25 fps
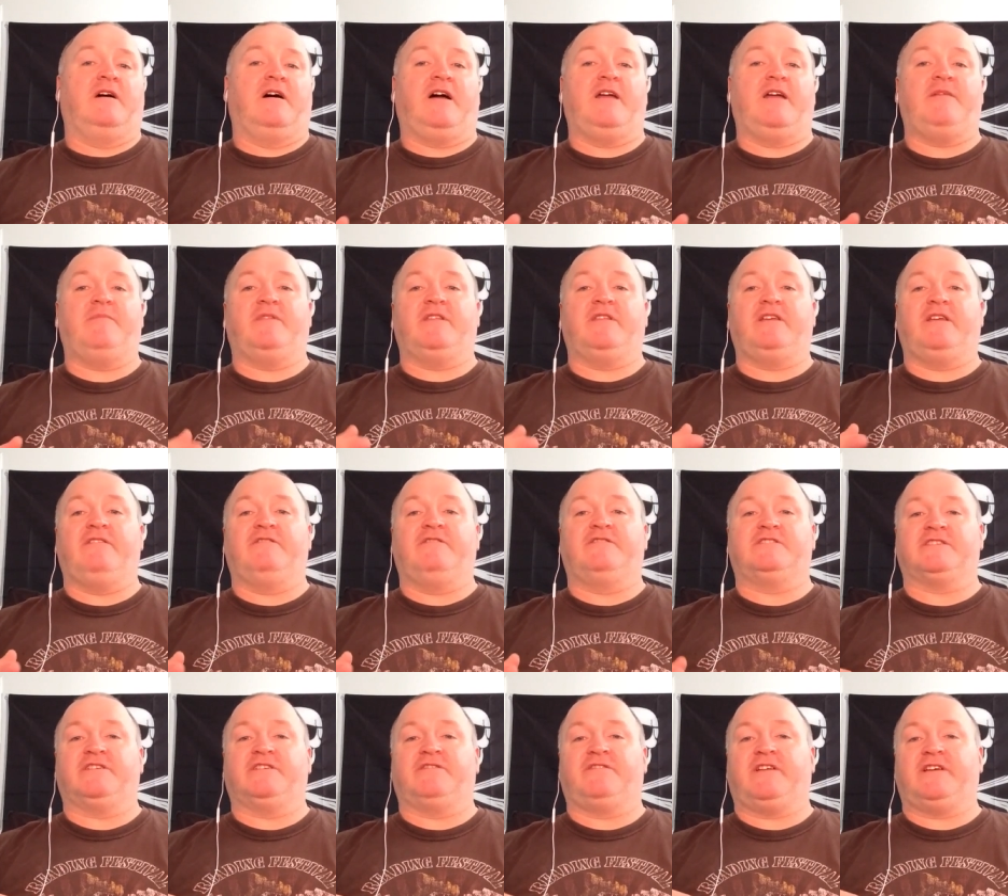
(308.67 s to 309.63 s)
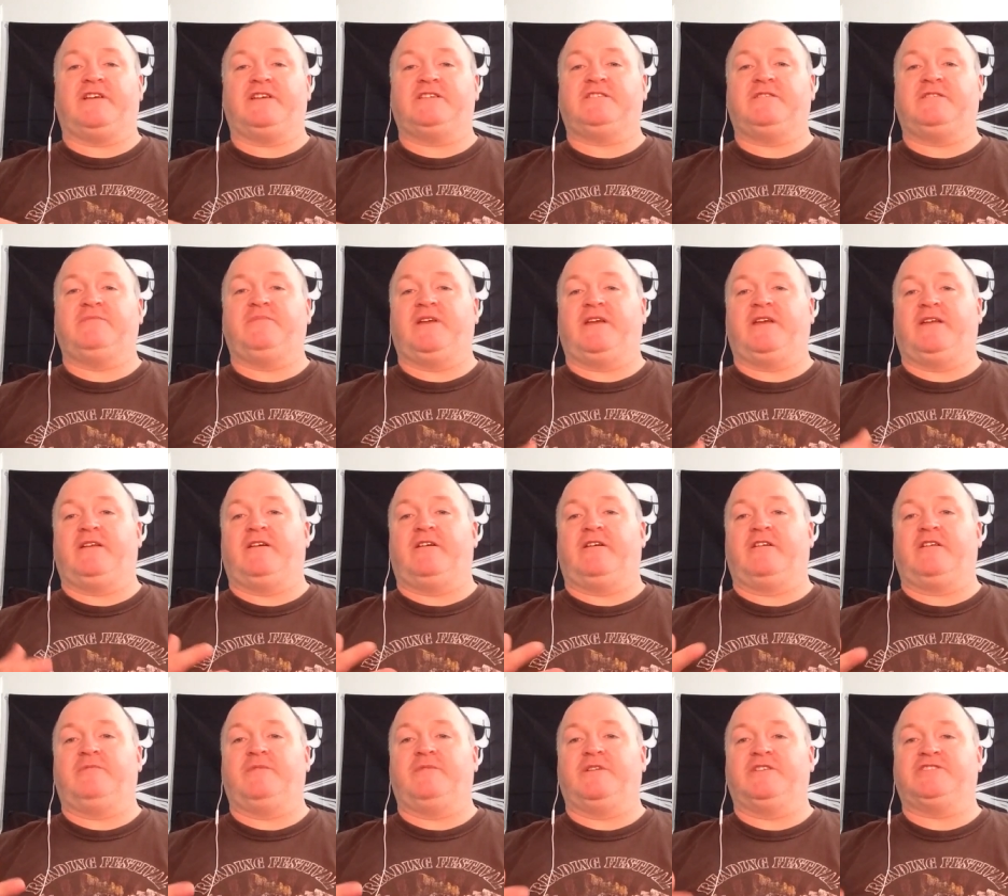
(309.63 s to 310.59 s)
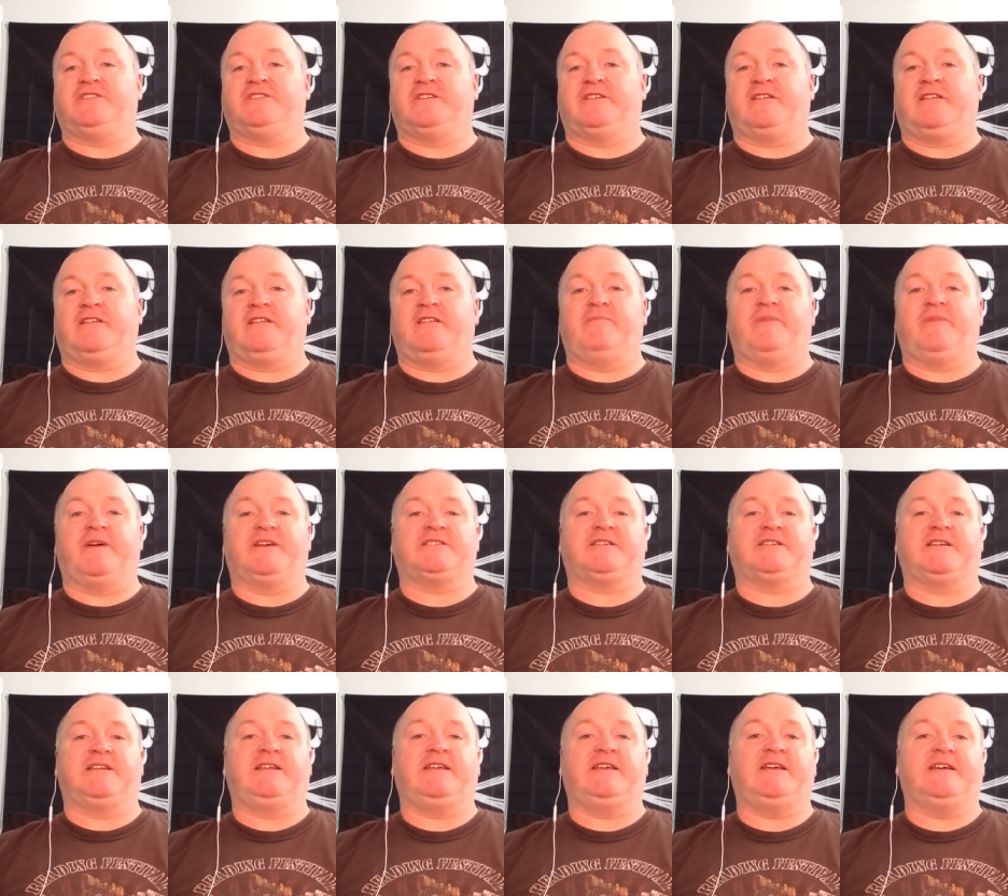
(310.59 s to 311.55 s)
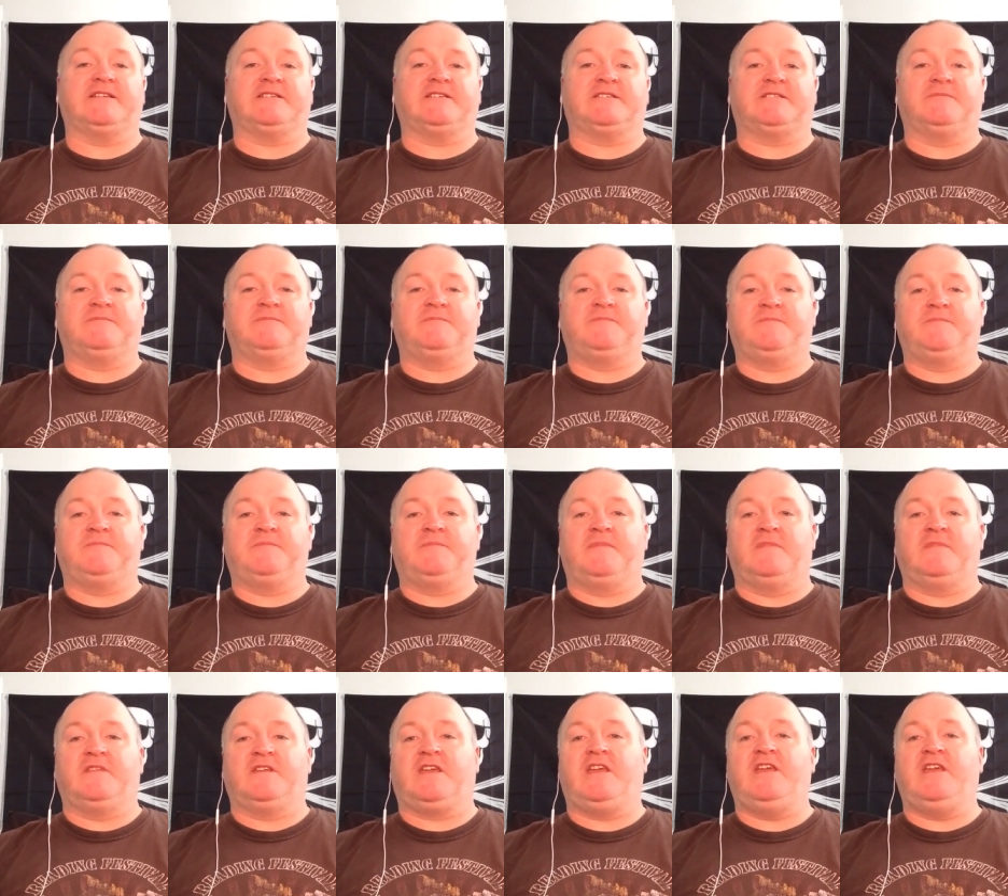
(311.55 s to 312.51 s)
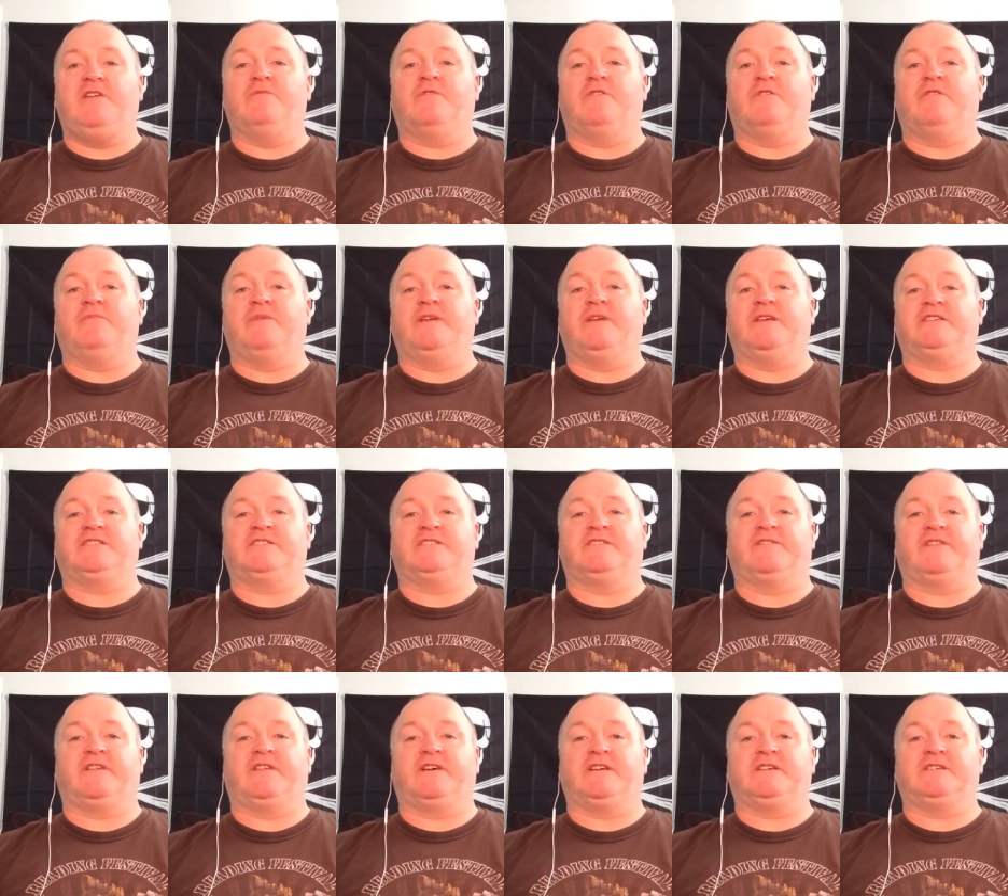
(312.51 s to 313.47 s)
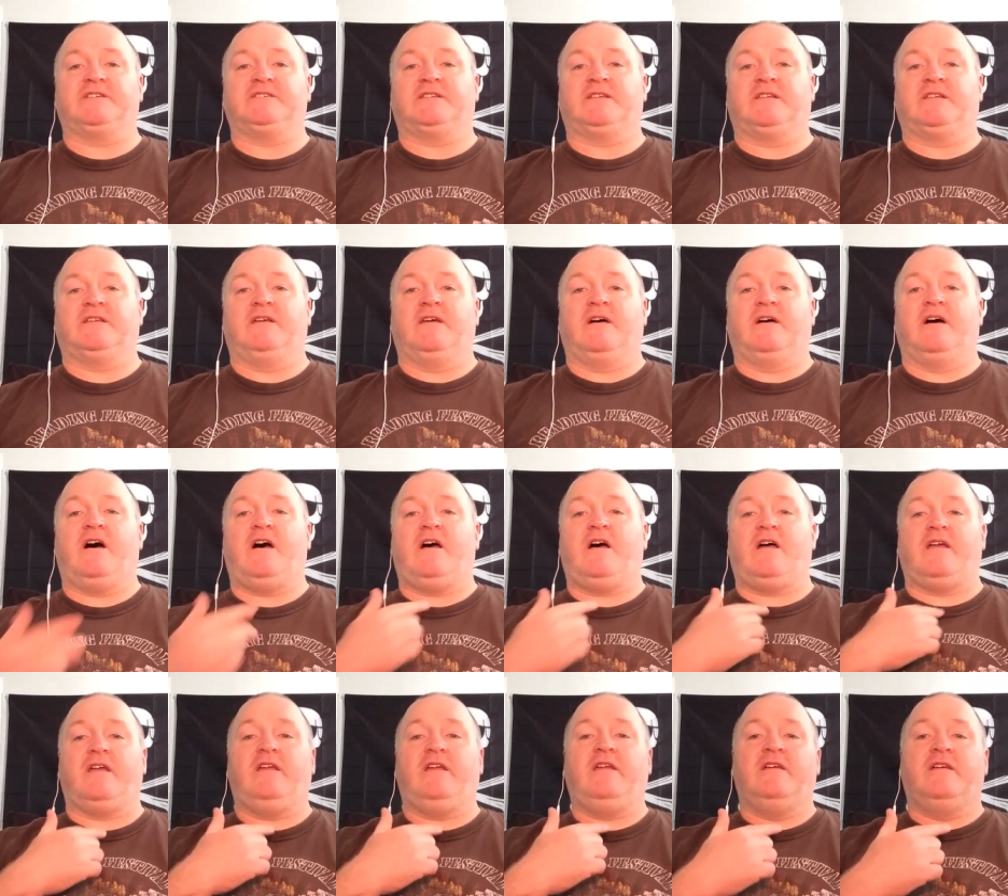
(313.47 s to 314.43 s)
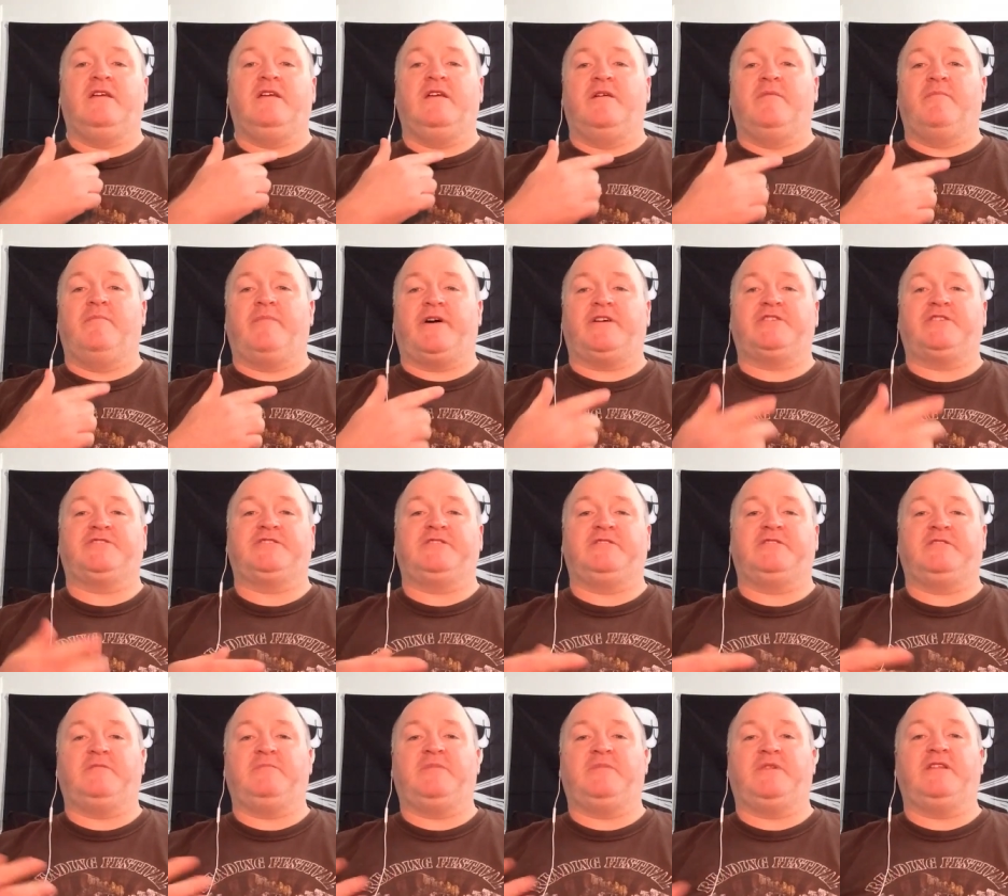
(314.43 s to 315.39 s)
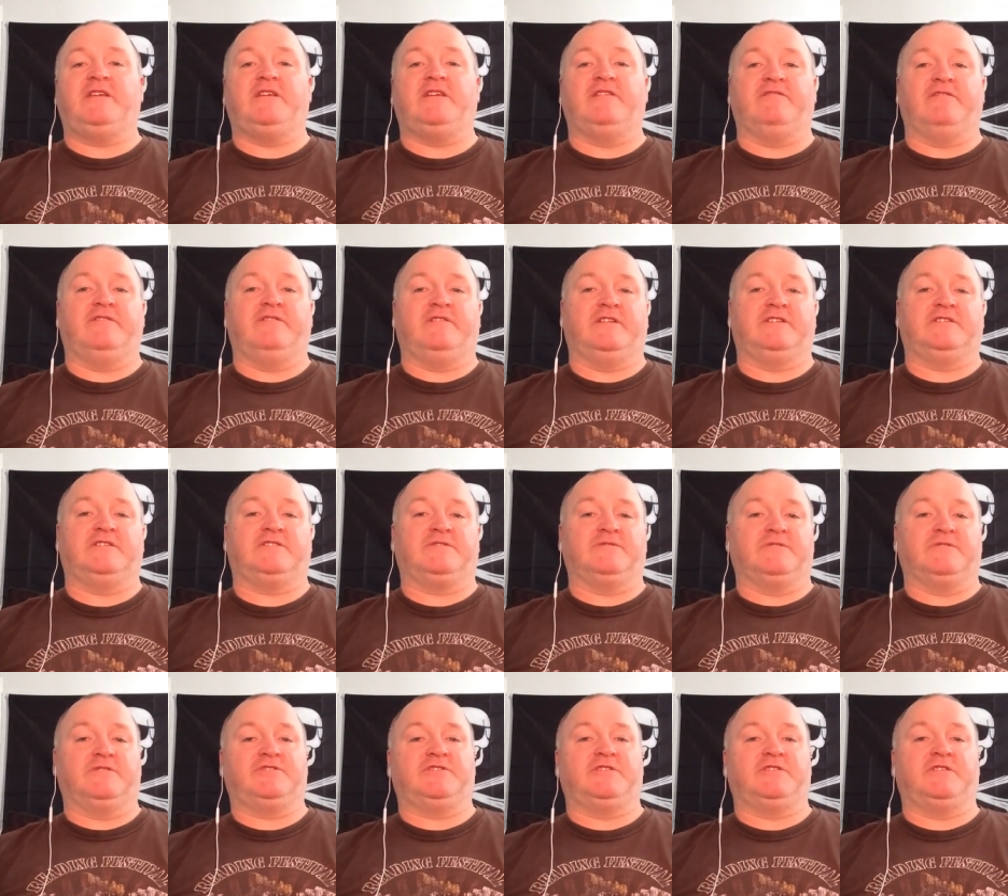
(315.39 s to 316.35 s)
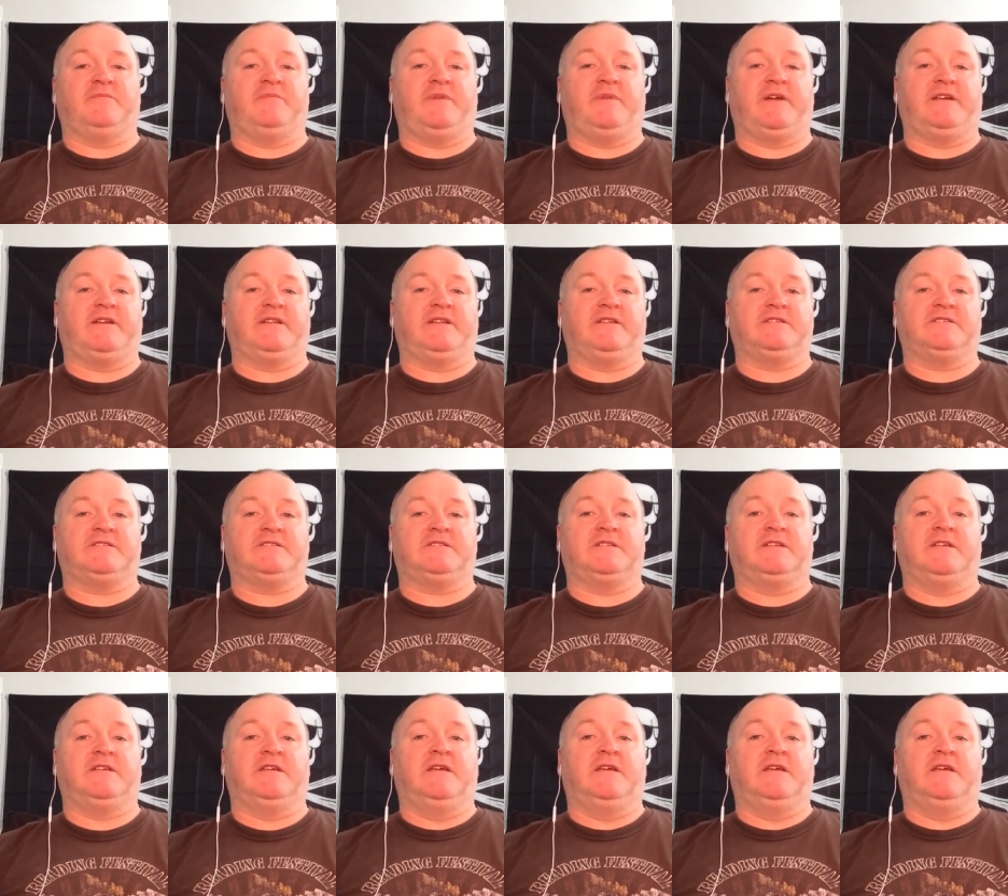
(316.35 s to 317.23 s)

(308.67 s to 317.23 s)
I believe civilized debate and argument generate the best ideas, the key word being civilized. I passionately believe in Scottish independence.